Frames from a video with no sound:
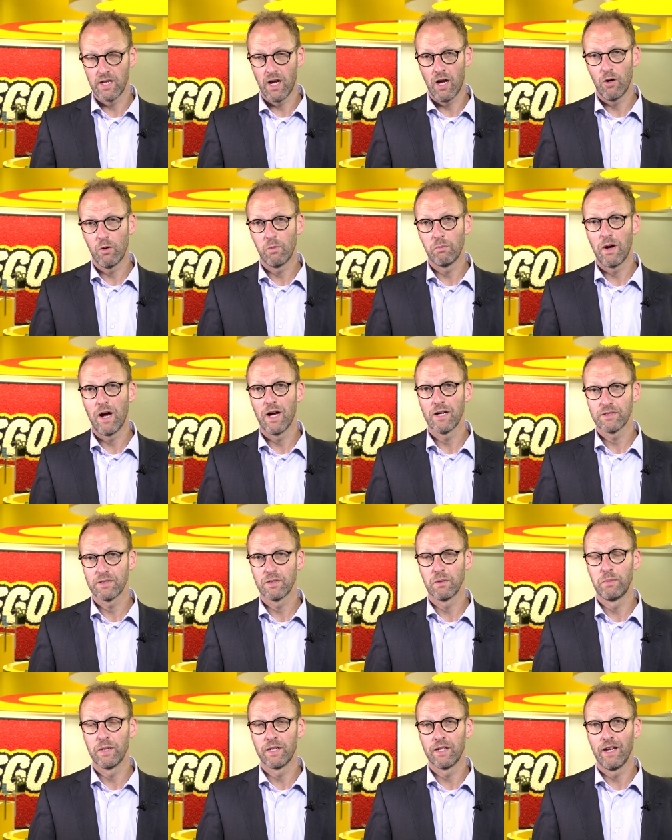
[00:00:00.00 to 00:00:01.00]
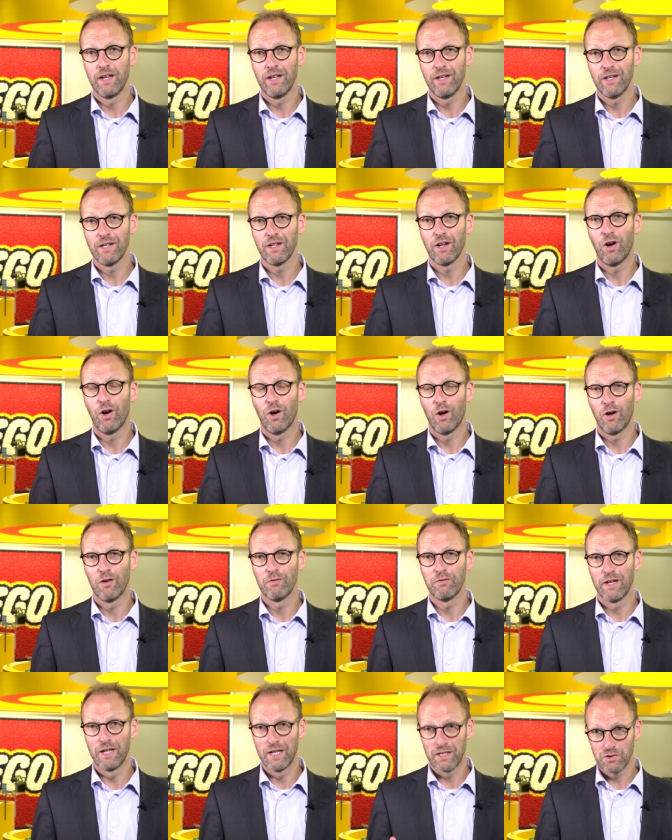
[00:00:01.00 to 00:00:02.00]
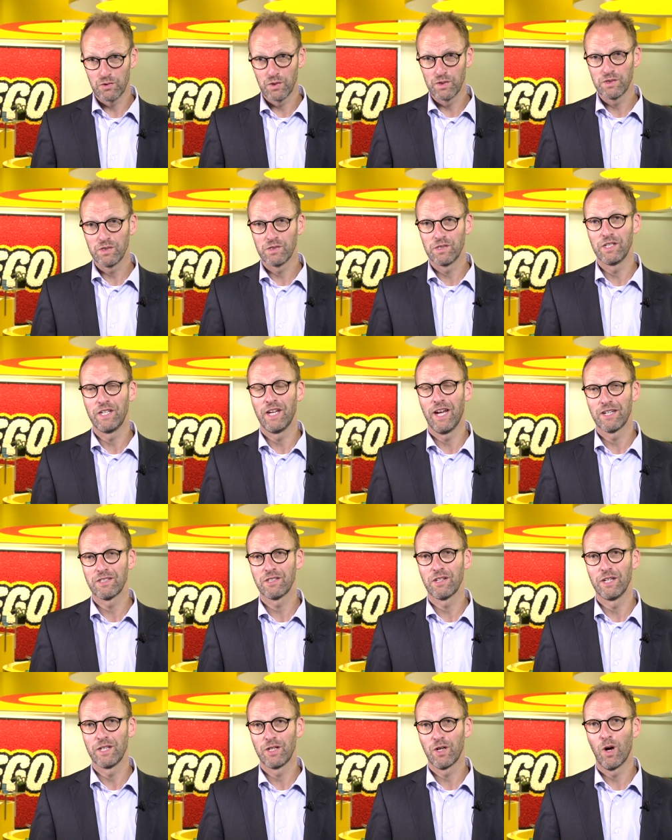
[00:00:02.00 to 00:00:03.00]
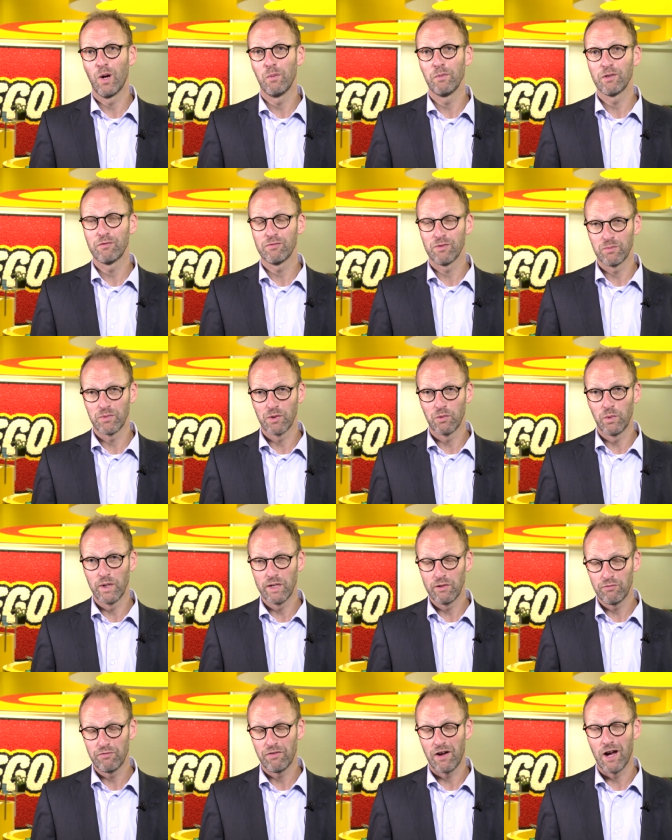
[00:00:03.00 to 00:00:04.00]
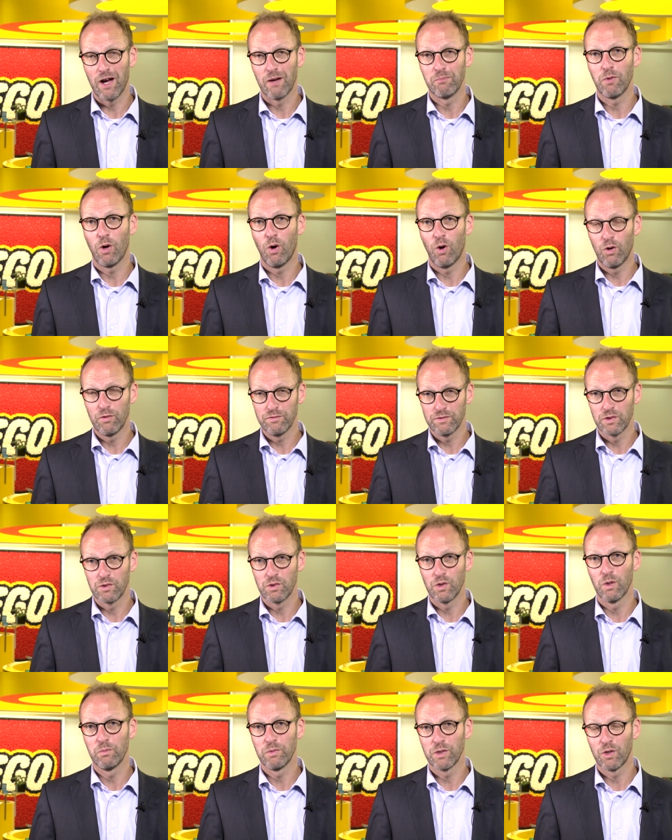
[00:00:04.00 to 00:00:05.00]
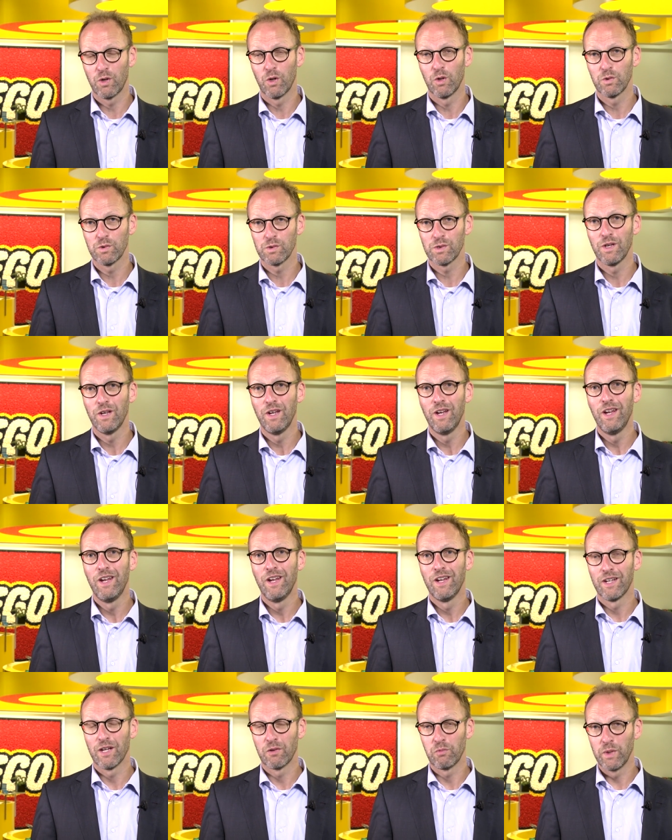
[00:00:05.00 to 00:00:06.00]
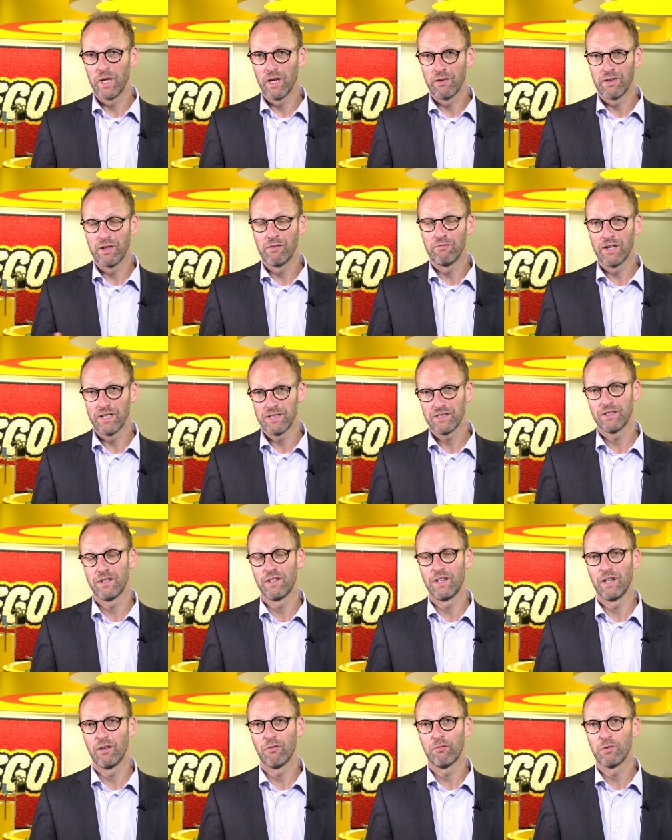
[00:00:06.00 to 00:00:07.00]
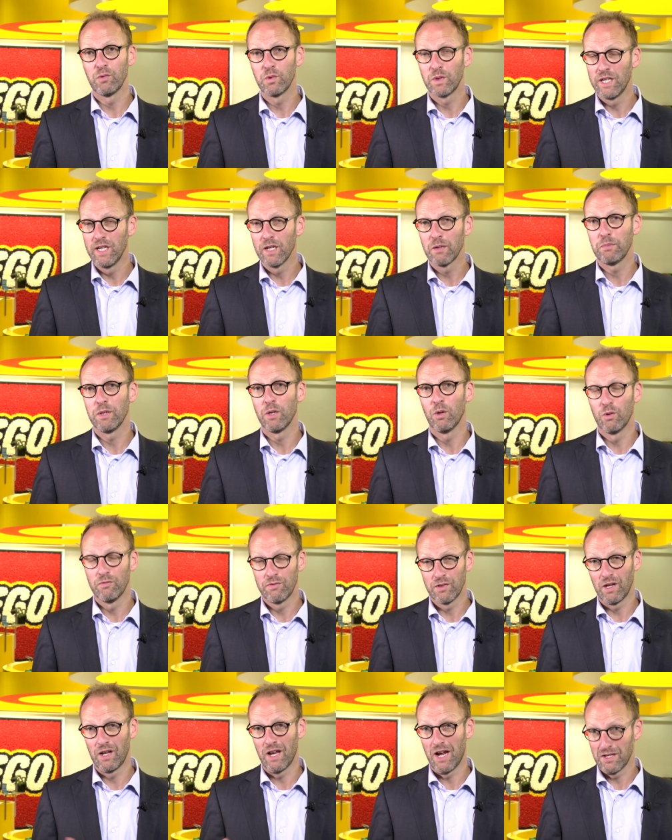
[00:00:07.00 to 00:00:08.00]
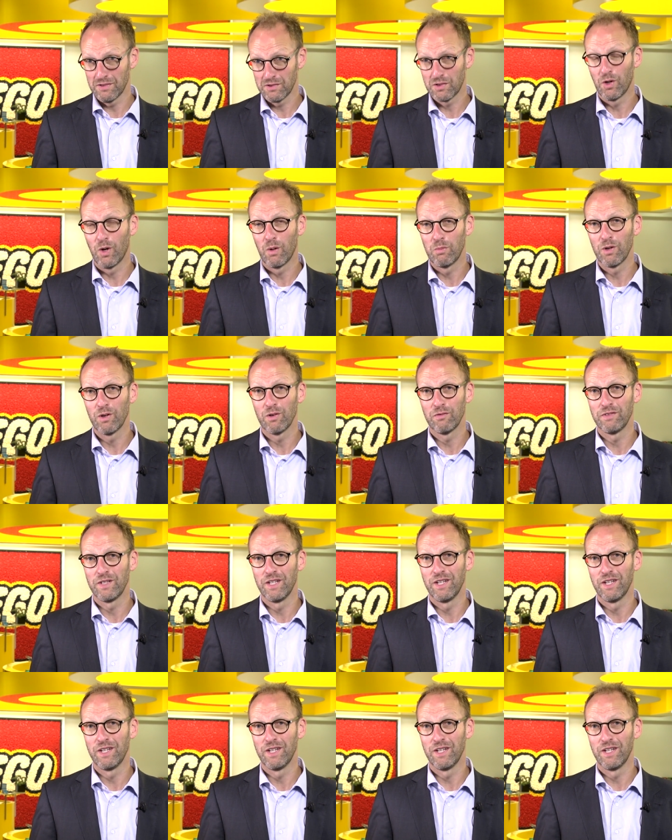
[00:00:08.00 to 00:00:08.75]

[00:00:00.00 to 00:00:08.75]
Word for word: now marks the beginning of electricity actually coming from the wind farm off the German coast that we have invested in through Kirkeby over the last couple of